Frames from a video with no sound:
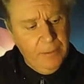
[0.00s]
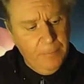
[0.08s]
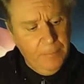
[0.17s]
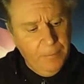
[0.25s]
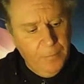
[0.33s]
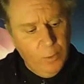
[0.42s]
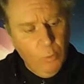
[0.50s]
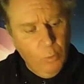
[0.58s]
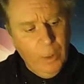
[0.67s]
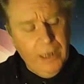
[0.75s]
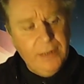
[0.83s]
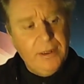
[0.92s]
way
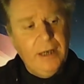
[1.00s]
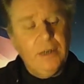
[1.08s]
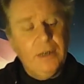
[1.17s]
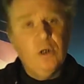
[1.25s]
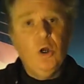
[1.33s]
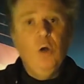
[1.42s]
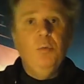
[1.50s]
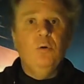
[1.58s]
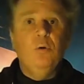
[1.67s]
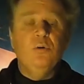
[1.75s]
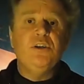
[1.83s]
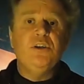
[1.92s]
that global
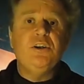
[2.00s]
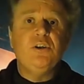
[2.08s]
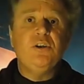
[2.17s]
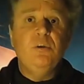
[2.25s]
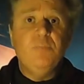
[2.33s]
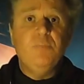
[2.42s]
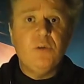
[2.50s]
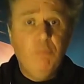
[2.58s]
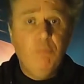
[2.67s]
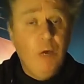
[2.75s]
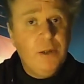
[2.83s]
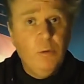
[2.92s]
systems of weather
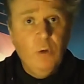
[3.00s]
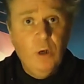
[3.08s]
work